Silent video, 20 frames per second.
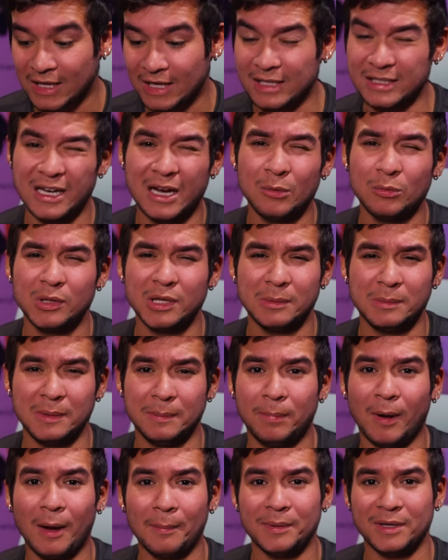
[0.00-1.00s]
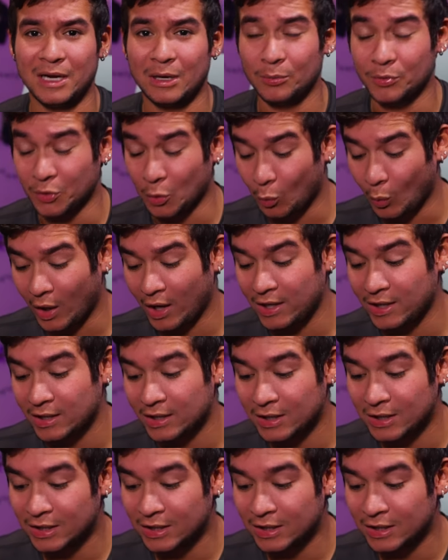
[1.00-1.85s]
and not really be popping out with the white.